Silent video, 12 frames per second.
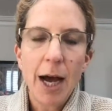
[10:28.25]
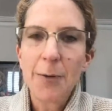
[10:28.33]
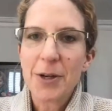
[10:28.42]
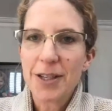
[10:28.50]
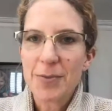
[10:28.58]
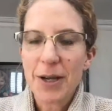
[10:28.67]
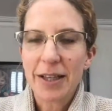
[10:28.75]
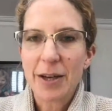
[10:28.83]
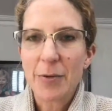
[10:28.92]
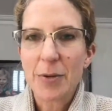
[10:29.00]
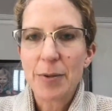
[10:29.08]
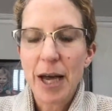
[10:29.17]
expect they
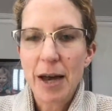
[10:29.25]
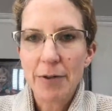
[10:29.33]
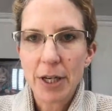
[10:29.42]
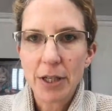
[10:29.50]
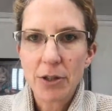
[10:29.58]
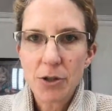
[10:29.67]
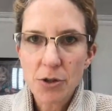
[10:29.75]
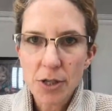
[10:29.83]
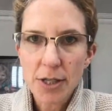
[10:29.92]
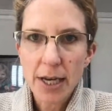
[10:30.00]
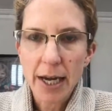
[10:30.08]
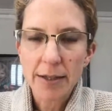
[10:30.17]
would be having 2
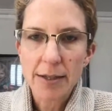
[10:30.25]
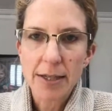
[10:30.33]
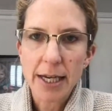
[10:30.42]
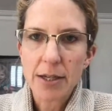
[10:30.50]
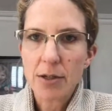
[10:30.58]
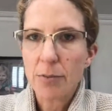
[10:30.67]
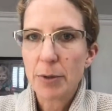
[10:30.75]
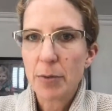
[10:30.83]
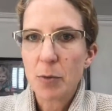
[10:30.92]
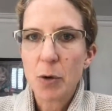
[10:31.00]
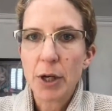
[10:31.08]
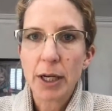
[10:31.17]
snacks a day, so
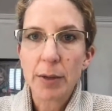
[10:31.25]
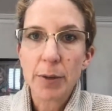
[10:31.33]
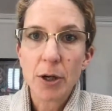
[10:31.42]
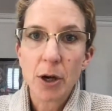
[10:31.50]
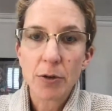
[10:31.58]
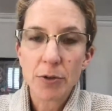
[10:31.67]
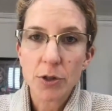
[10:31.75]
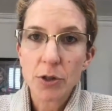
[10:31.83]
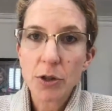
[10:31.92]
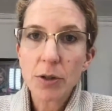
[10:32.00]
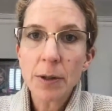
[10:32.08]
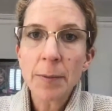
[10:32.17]
mid-morning and
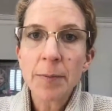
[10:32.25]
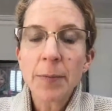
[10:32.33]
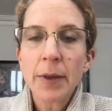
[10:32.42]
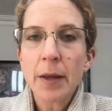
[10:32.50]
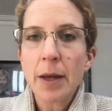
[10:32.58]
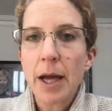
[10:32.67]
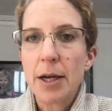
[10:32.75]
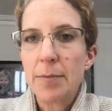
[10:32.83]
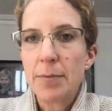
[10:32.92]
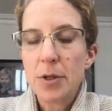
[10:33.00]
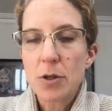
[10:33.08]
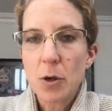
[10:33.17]
mid-afternoon.
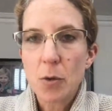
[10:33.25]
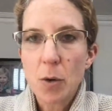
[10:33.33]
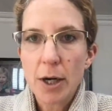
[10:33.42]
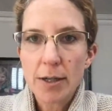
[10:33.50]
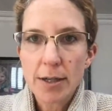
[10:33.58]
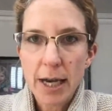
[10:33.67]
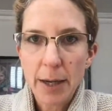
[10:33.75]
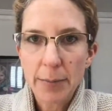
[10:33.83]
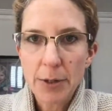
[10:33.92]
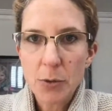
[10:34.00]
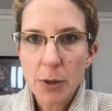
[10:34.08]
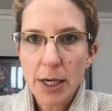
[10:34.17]
So one snack
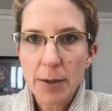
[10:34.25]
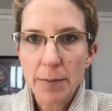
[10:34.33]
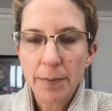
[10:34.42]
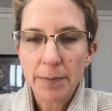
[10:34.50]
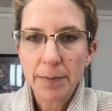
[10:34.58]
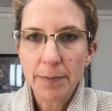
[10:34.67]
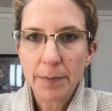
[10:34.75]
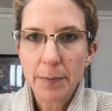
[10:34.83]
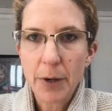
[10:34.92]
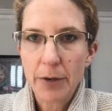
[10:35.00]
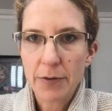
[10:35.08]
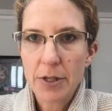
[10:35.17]
between
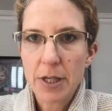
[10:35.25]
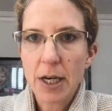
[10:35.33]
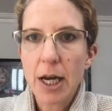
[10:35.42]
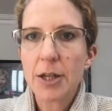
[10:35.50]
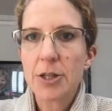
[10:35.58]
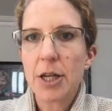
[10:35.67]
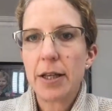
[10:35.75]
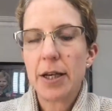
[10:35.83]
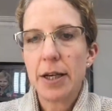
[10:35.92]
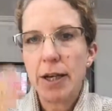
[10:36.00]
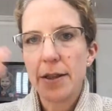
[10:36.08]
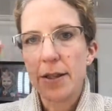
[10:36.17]
breakfast and lunch, and then
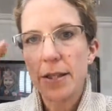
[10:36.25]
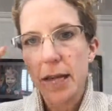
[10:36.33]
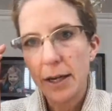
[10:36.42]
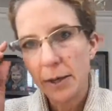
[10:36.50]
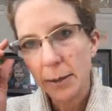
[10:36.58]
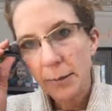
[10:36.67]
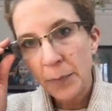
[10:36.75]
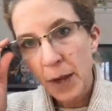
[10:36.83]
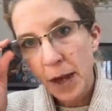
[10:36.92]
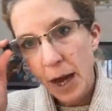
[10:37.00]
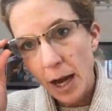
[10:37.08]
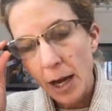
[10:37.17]
another snack
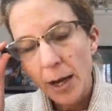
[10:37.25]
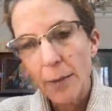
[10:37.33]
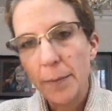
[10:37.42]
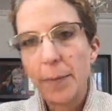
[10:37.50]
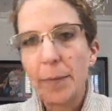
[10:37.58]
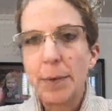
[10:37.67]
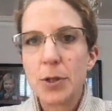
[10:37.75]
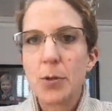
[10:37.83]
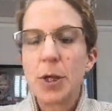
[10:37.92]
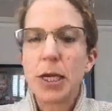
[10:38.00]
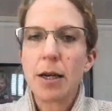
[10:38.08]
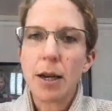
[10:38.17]

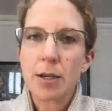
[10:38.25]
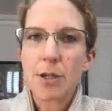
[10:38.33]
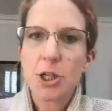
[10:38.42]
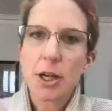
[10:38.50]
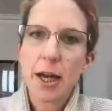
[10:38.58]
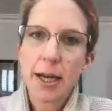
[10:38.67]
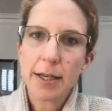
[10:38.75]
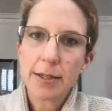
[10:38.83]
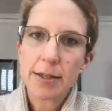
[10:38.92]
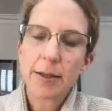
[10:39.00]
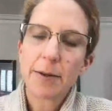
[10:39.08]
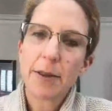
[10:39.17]
between lunch
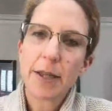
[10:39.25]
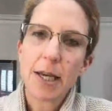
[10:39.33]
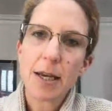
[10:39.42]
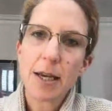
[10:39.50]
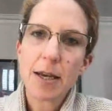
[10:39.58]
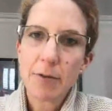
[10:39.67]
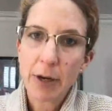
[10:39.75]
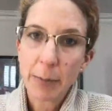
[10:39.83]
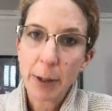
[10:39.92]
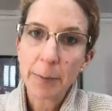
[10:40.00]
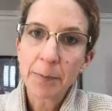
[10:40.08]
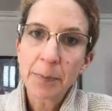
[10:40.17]
and the evening meal.